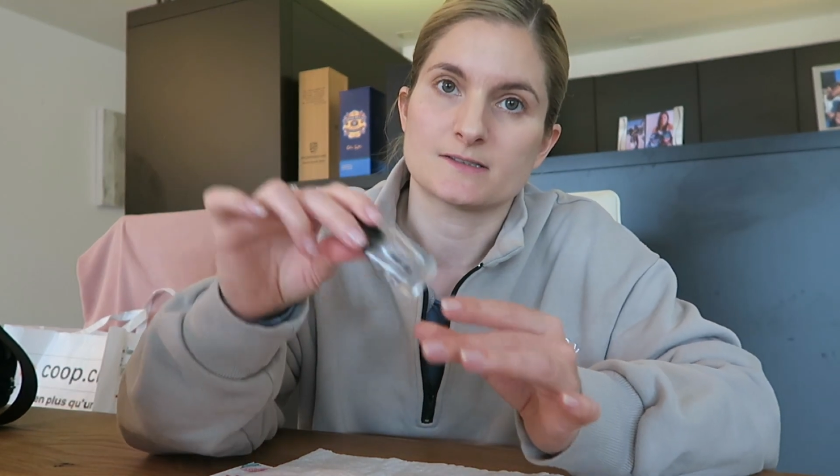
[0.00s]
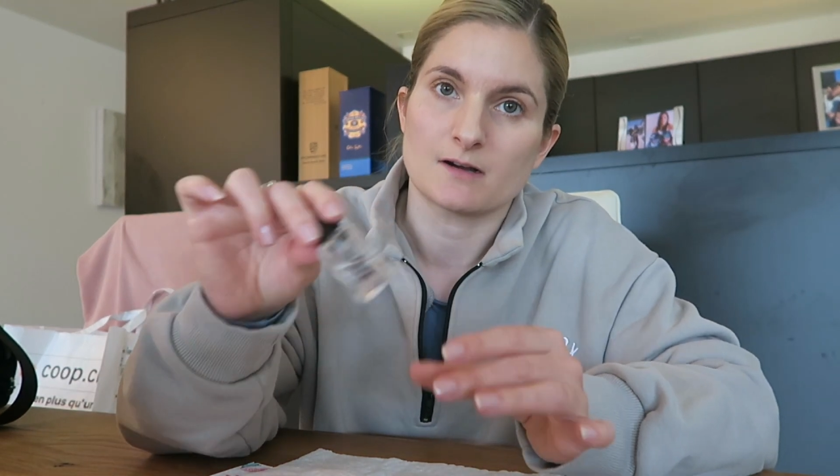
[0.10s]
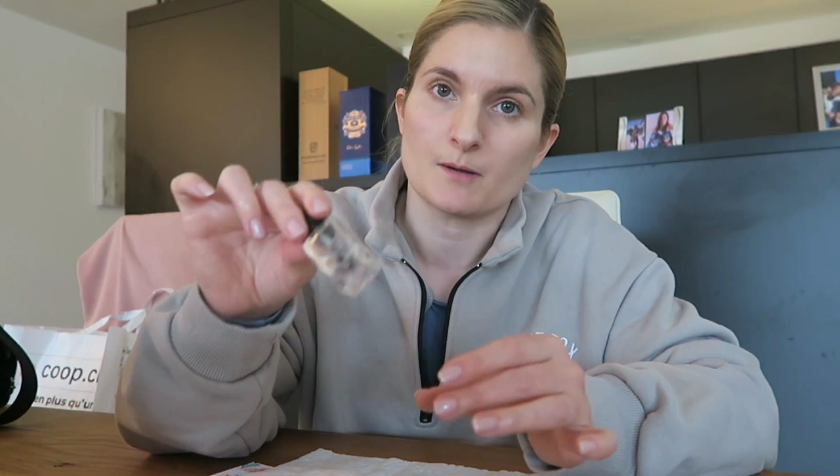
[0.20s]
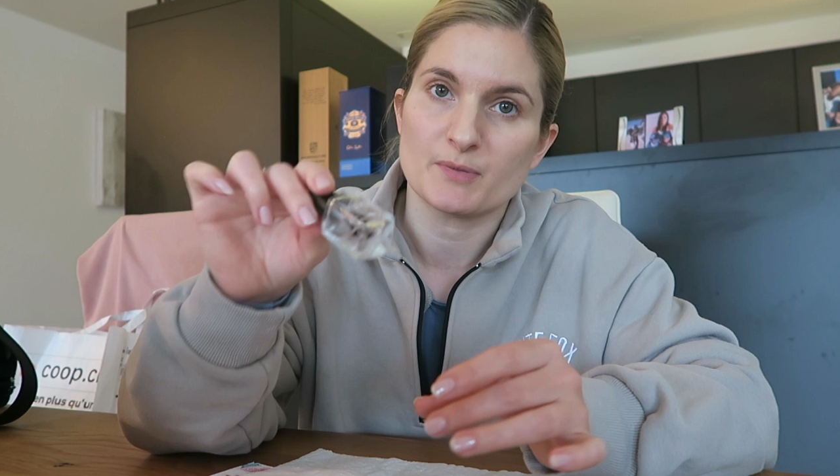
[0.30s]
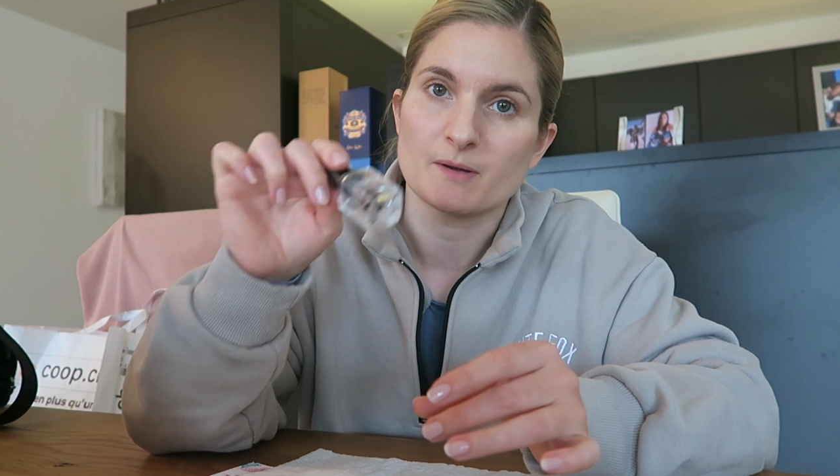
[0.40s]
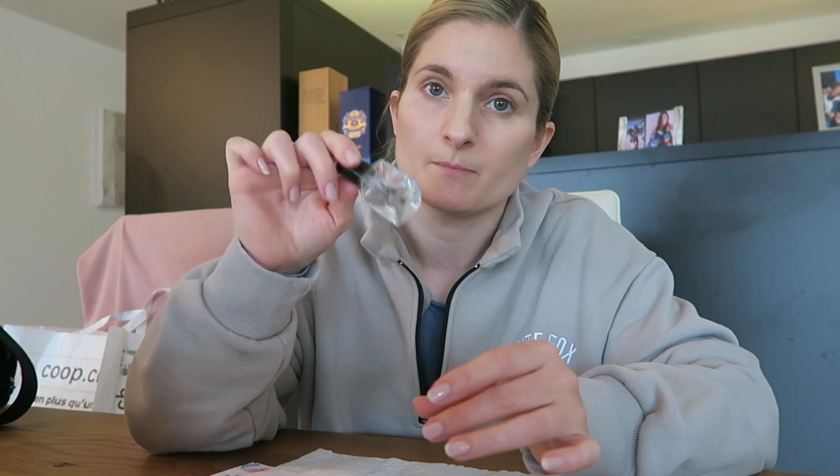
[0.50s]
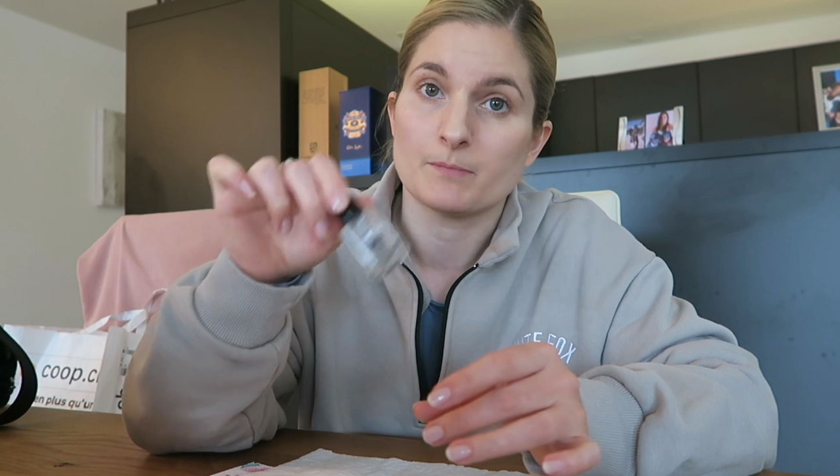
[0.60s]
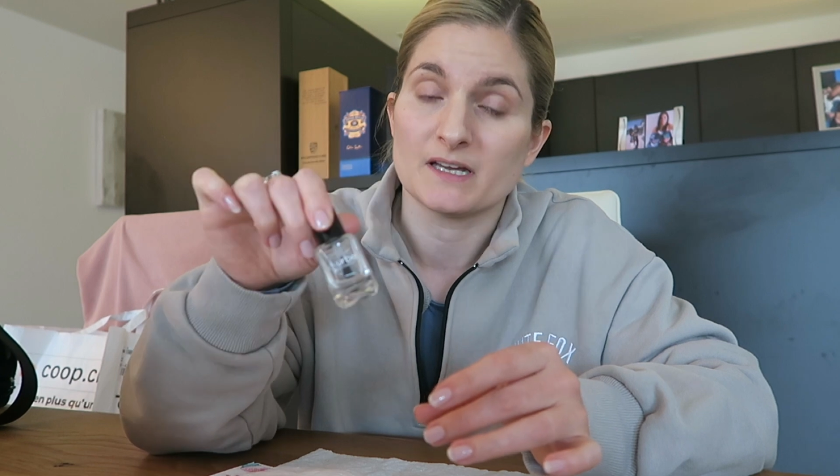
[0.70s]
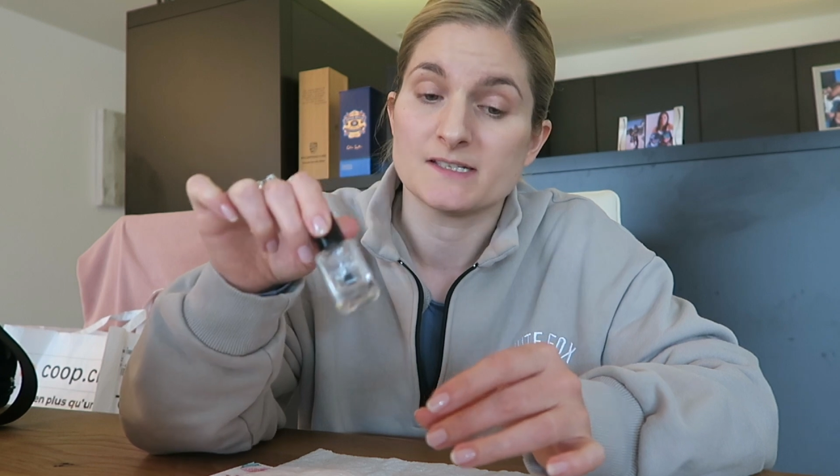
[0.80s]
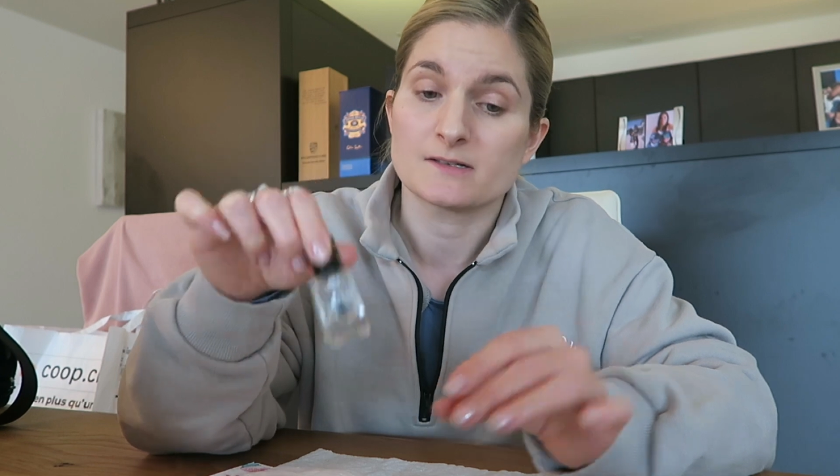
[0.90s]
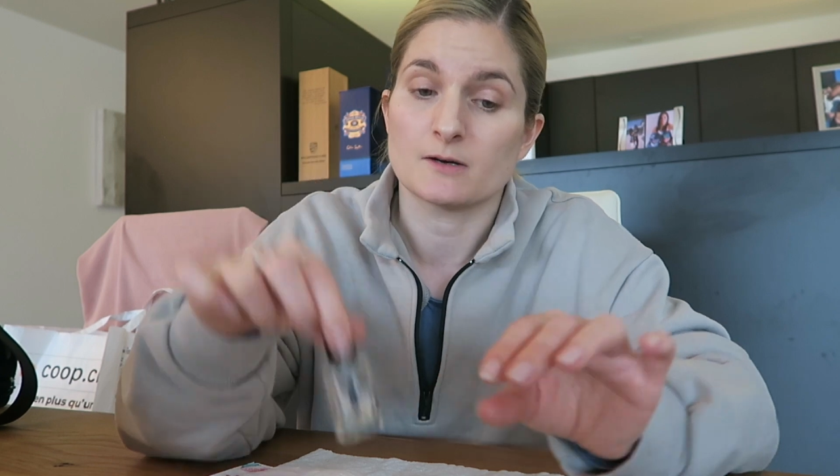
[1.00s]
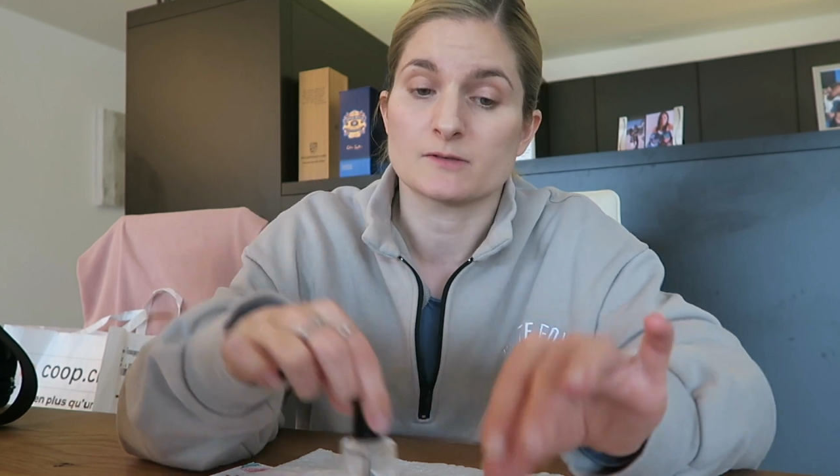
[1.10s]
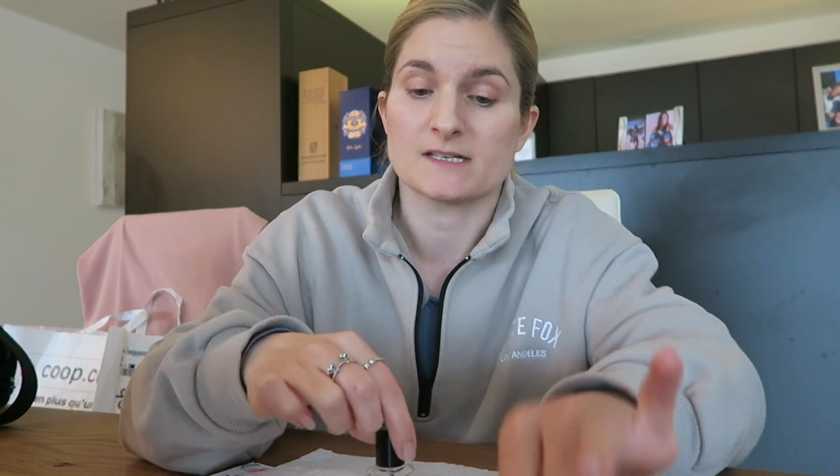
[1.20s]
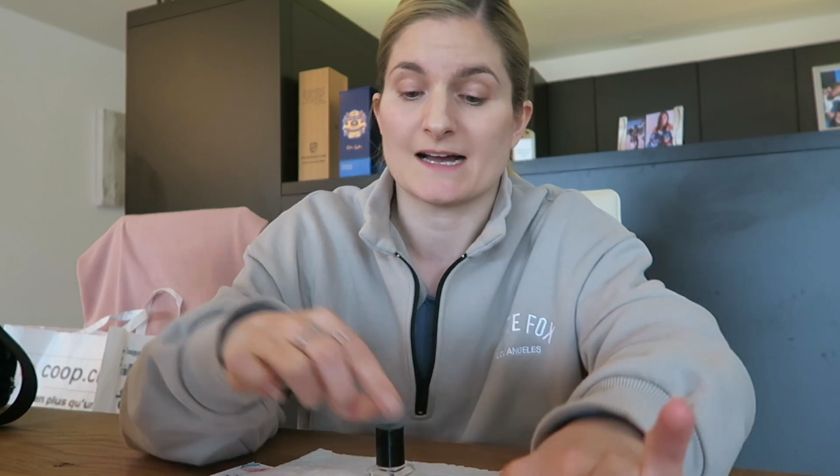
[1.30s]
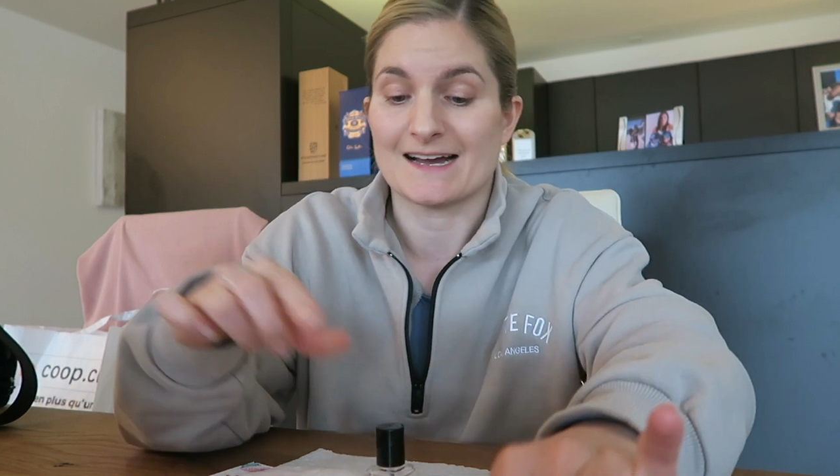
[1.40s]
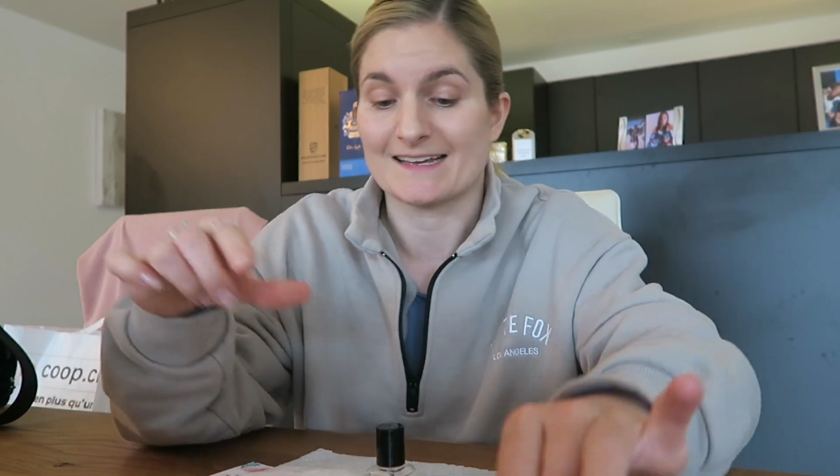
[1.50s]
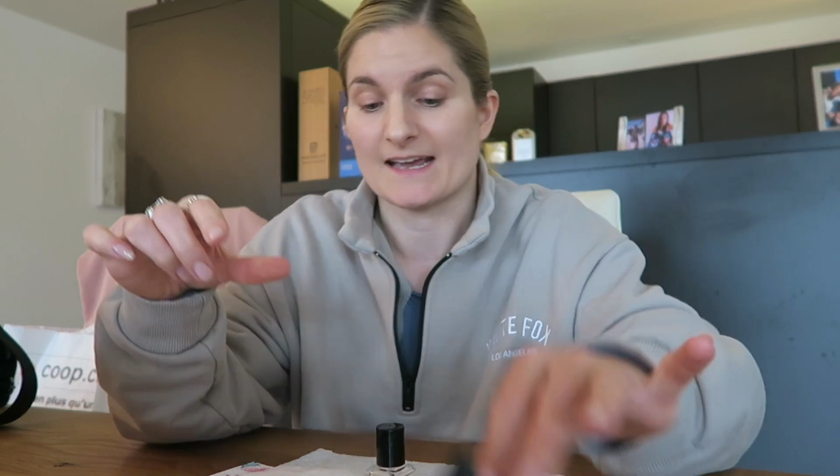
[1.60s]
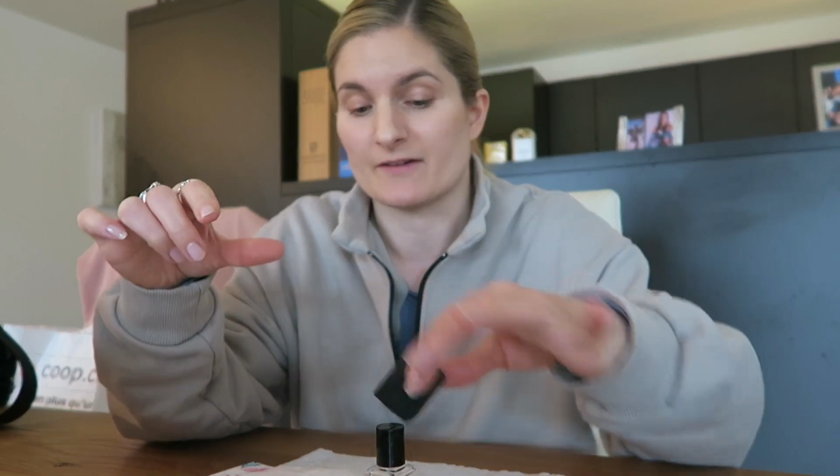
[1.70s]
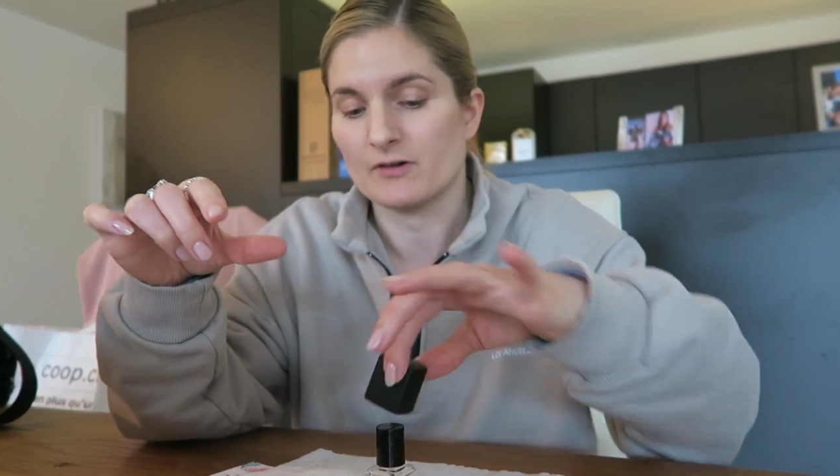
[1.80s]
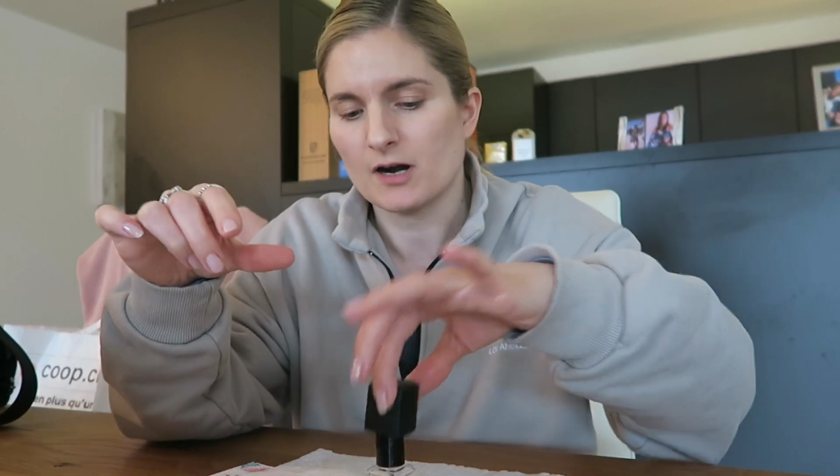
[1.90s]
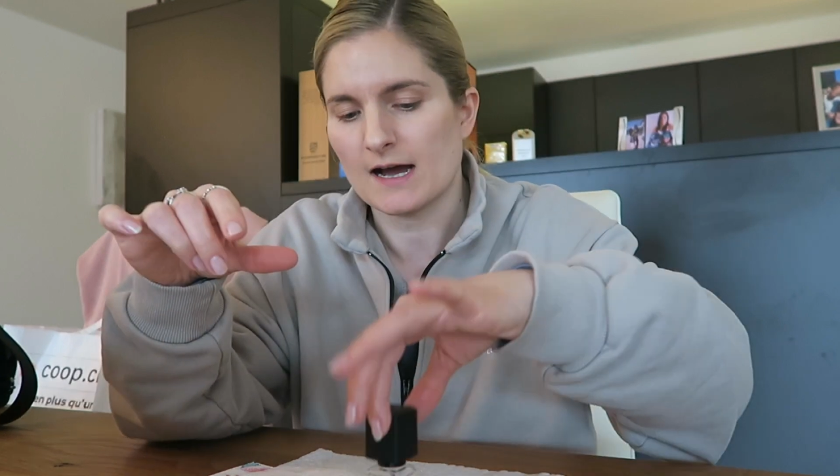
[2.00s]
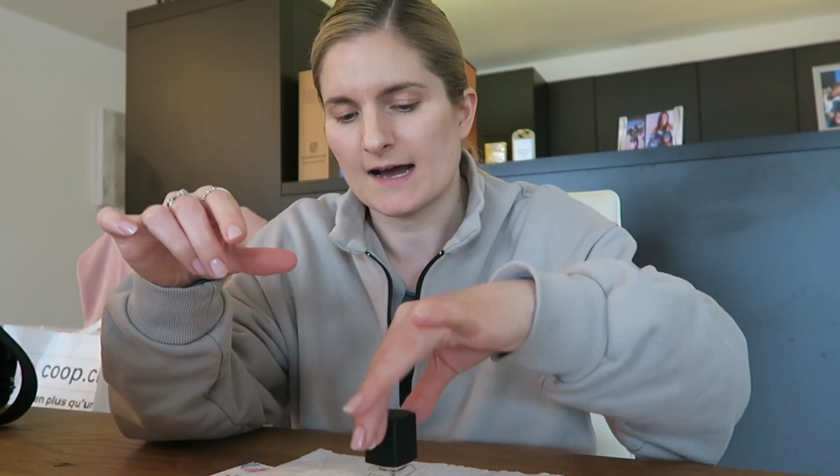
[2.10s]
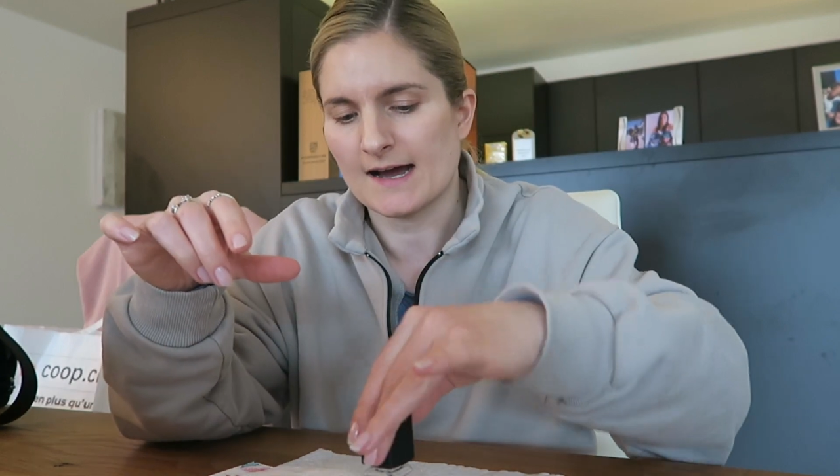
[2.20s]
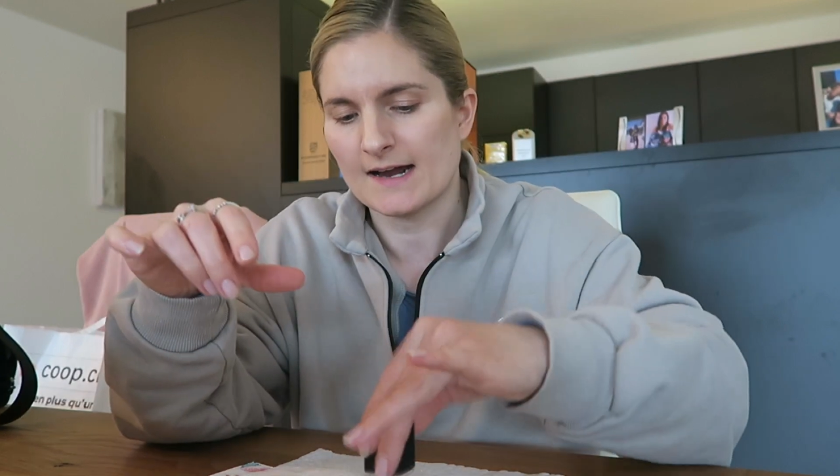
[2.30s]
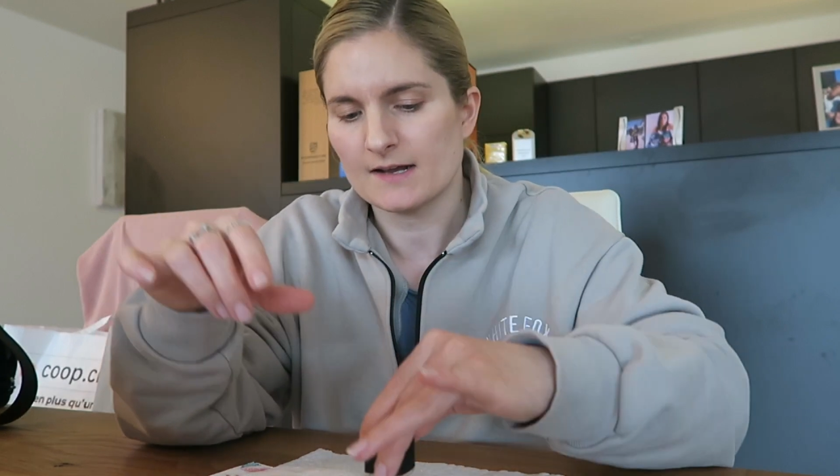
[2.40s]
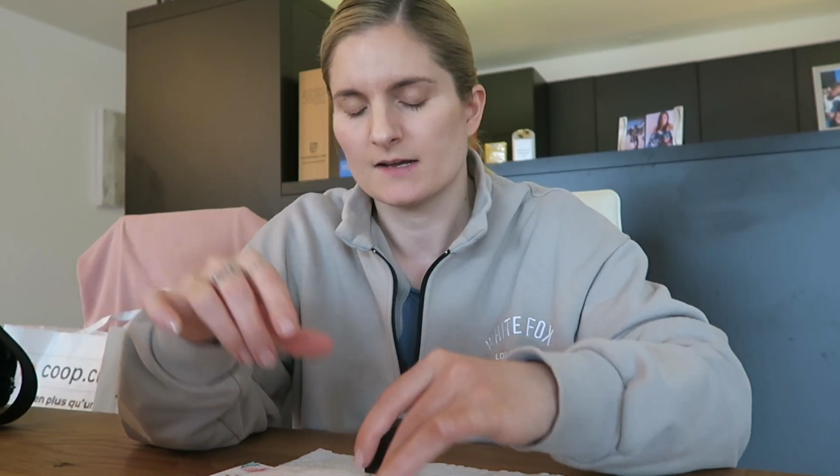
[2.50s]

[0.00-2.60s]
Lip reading: top and base coats I ever had,